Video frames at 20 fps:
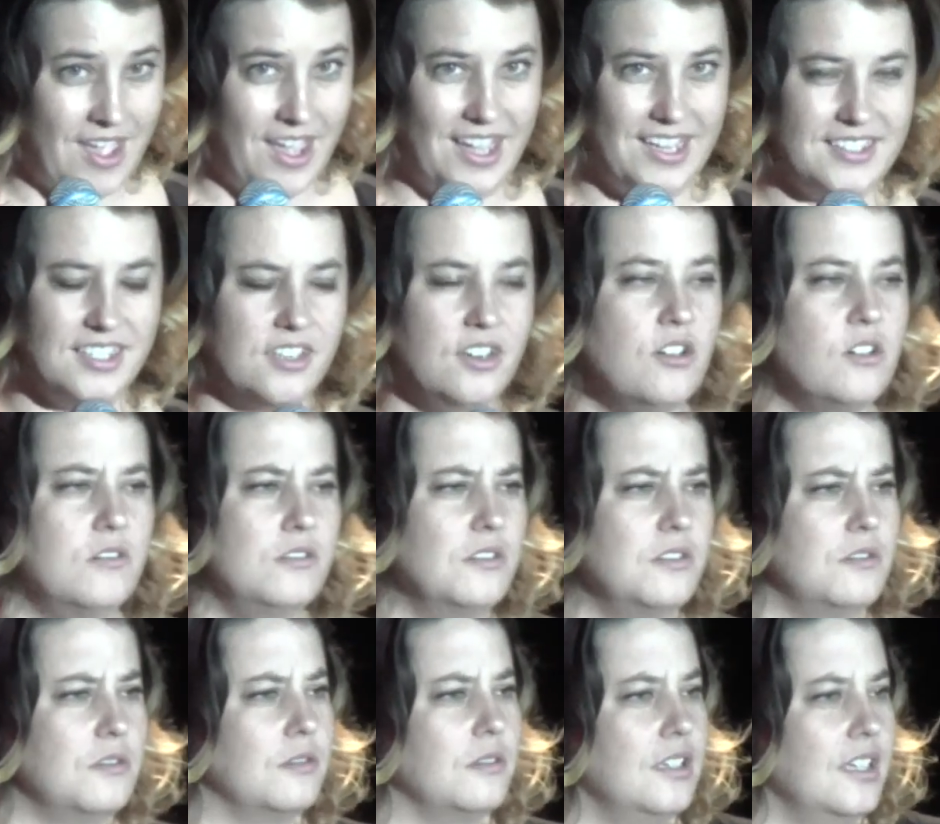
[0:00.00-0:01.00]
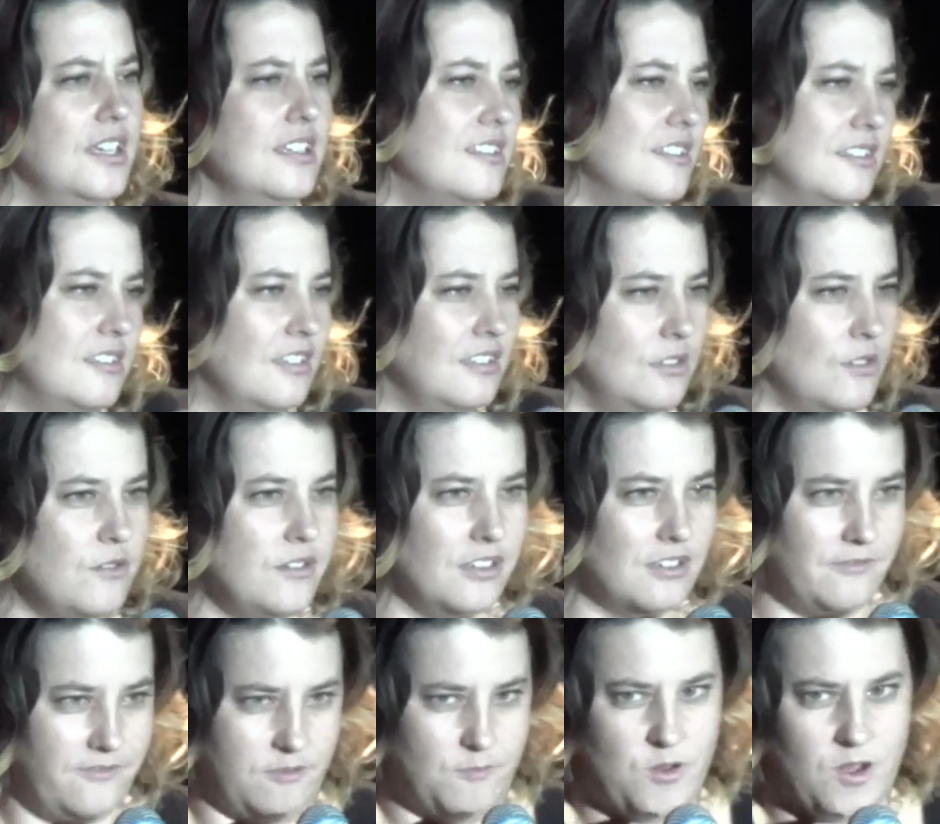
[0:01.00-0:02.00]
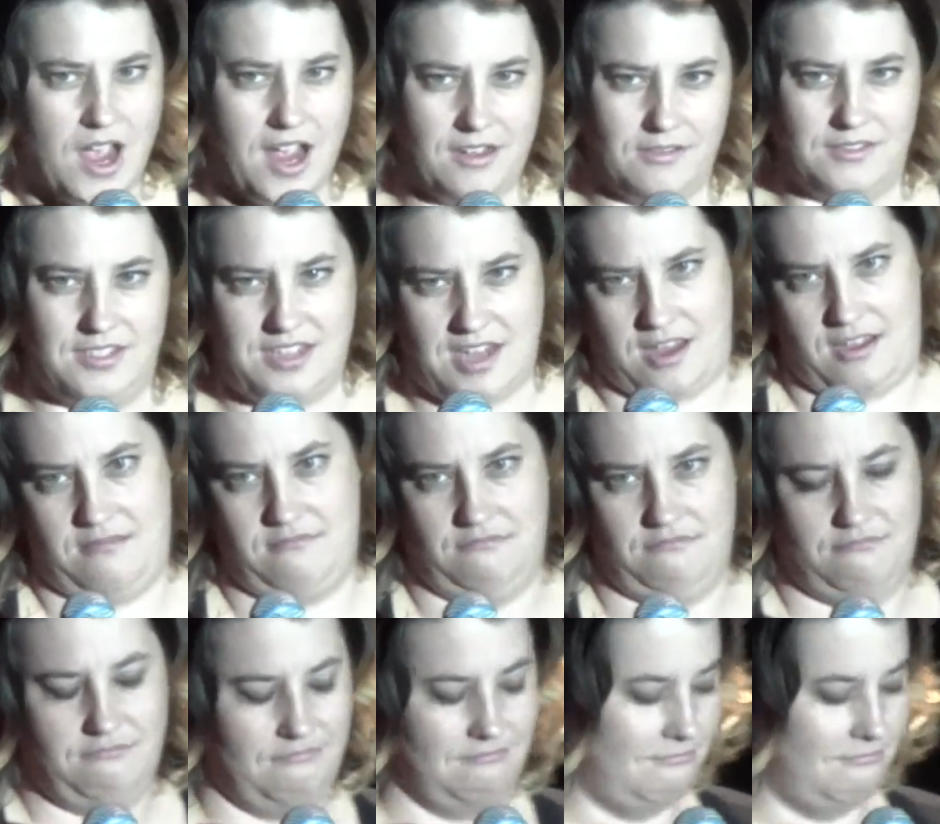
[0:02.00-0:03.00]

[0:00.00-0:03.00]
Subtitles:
I said, no, he's just a lawyer from Ohio State.